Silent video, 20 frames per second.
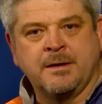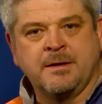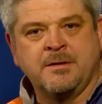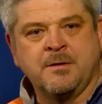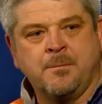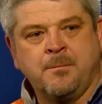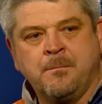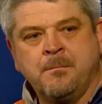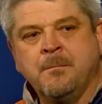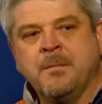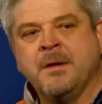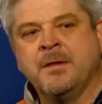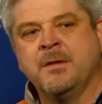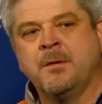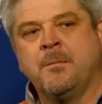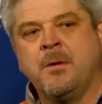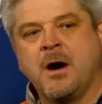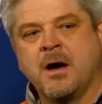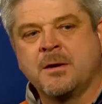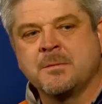In the
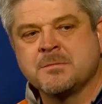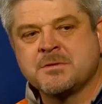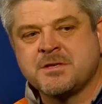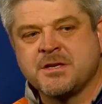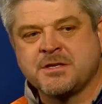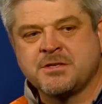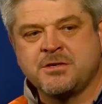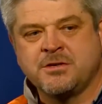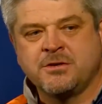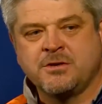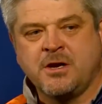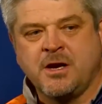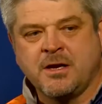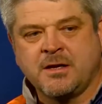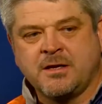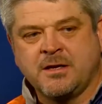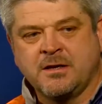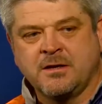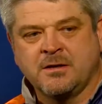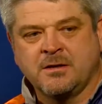bottom six you're
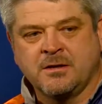talking?